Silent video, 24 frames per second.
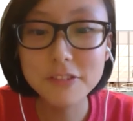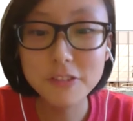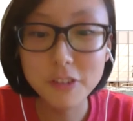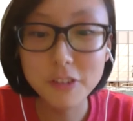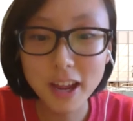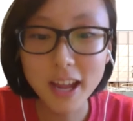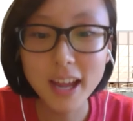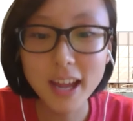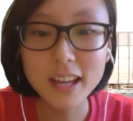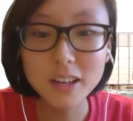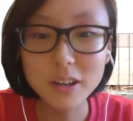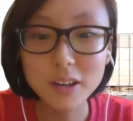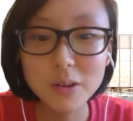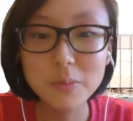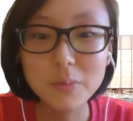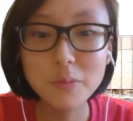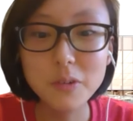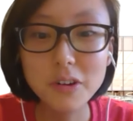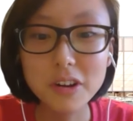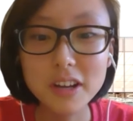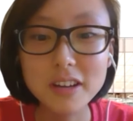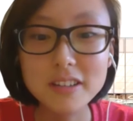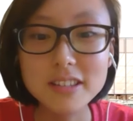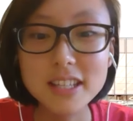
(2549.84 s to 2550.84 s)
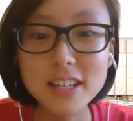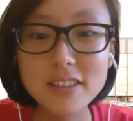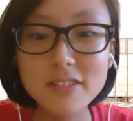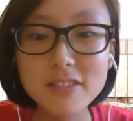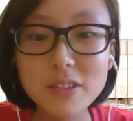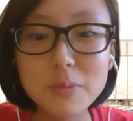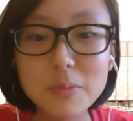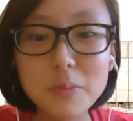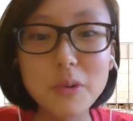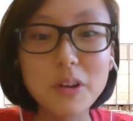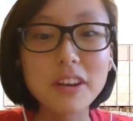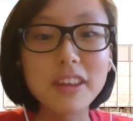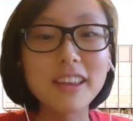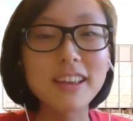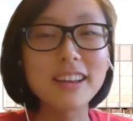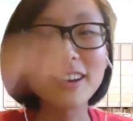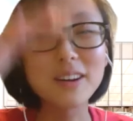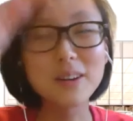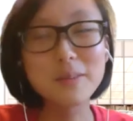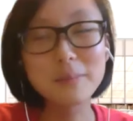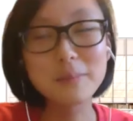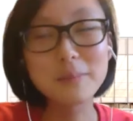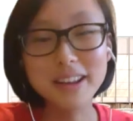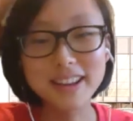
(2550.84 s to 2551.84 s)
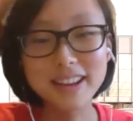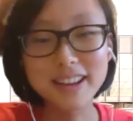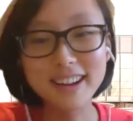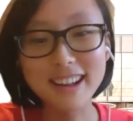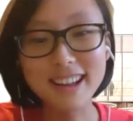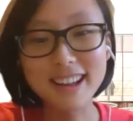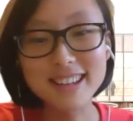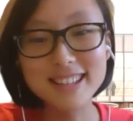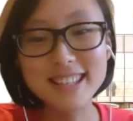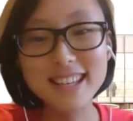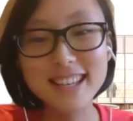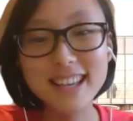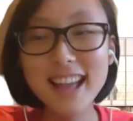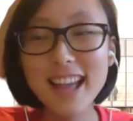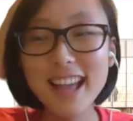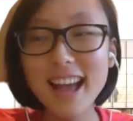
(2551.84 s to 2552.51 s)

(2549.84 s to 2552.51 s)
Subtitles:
at-home workouts every morning. Oh my gosh.